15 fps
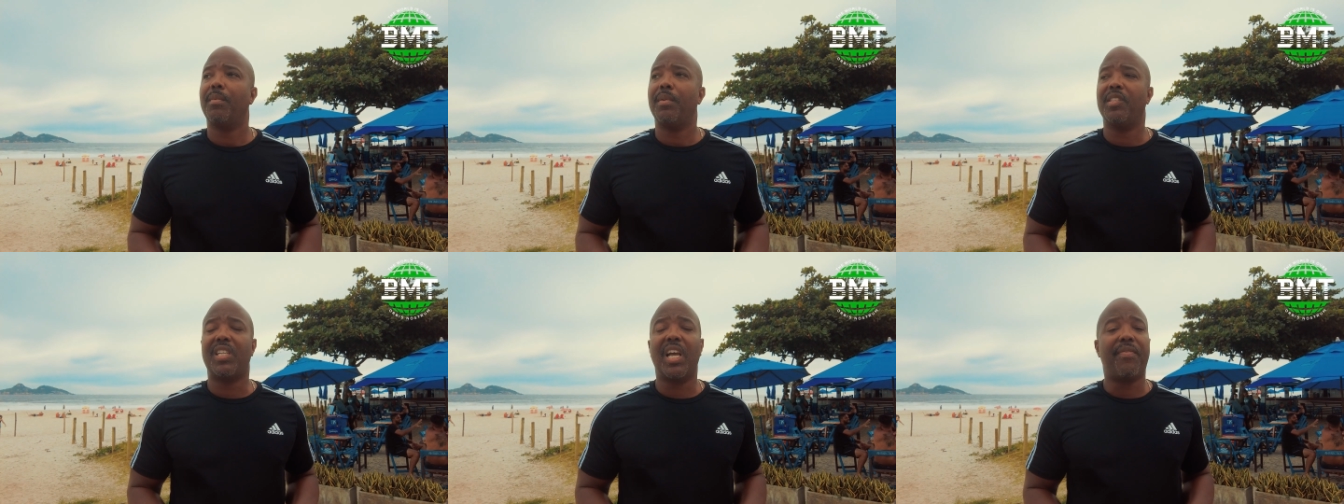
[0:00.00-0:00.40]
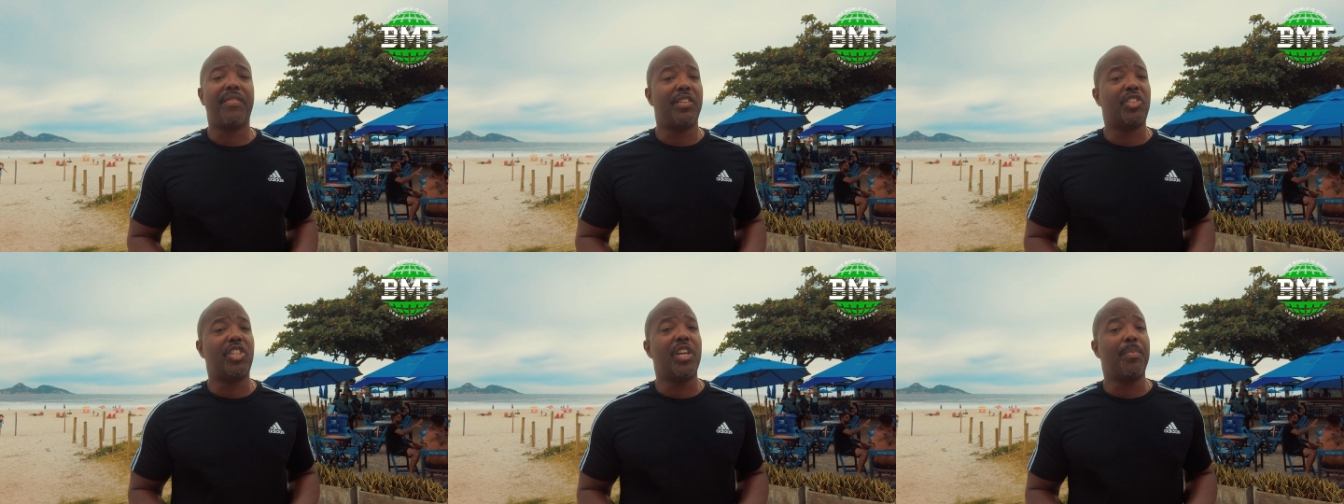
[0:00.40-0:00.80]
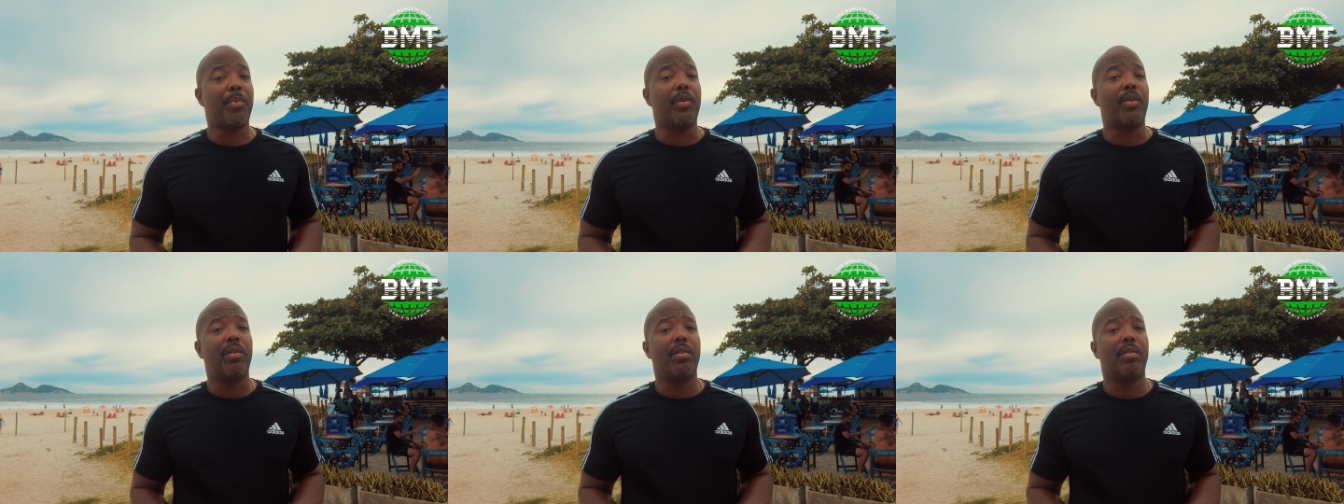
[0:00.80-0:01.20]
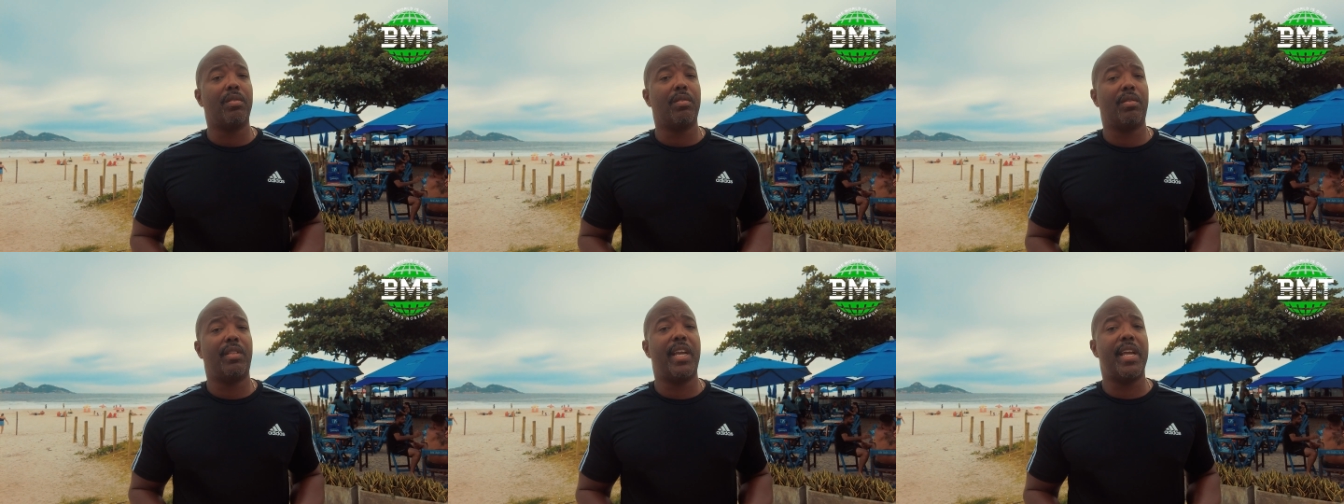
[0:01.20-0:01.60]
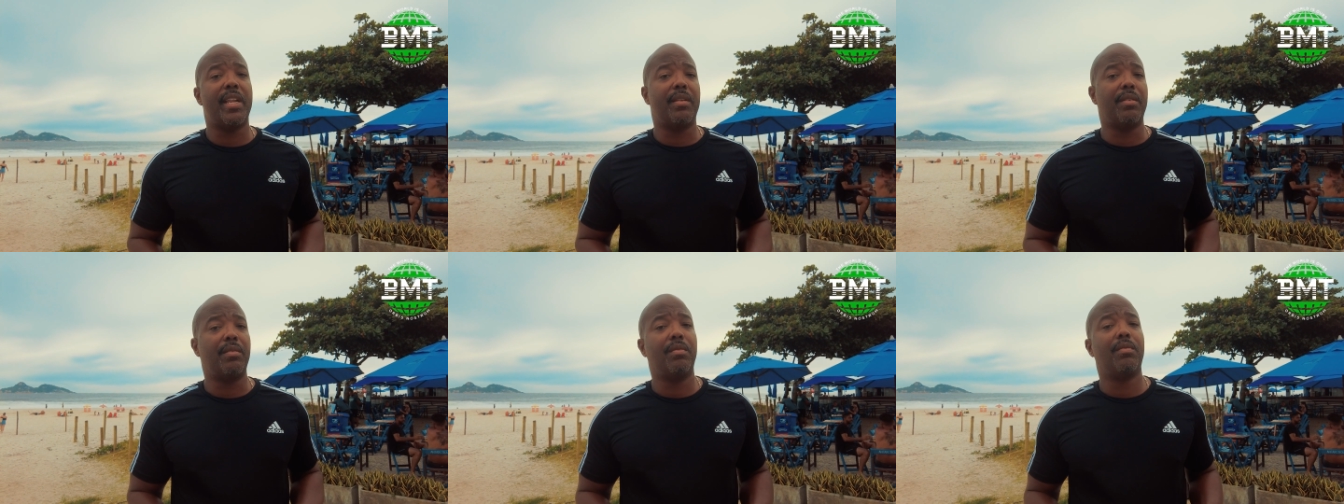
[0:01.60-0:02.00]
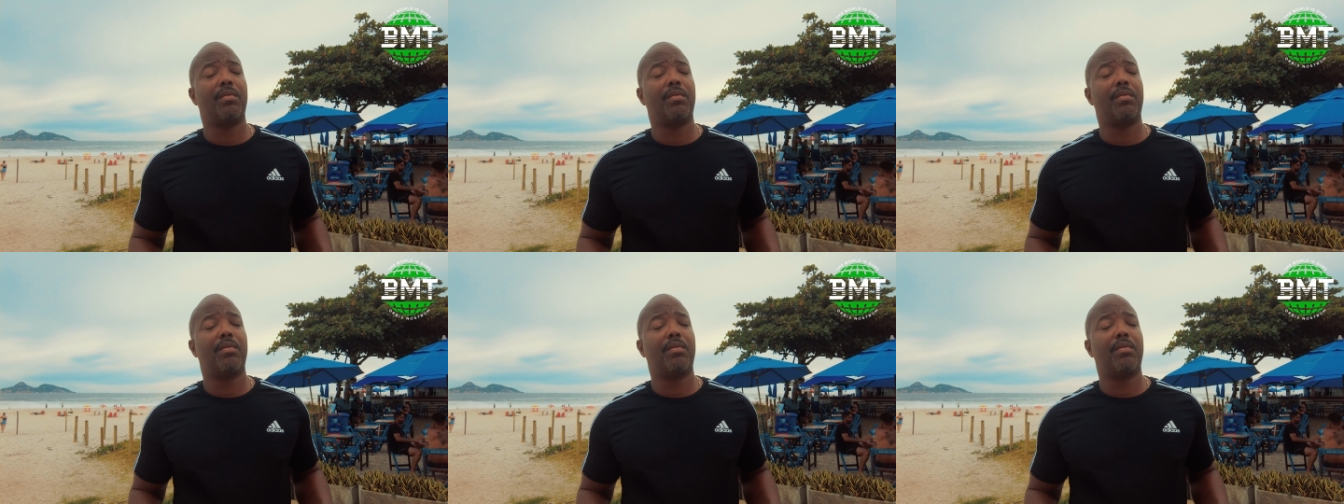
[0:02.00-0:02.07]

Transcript: It's definitely cheaper than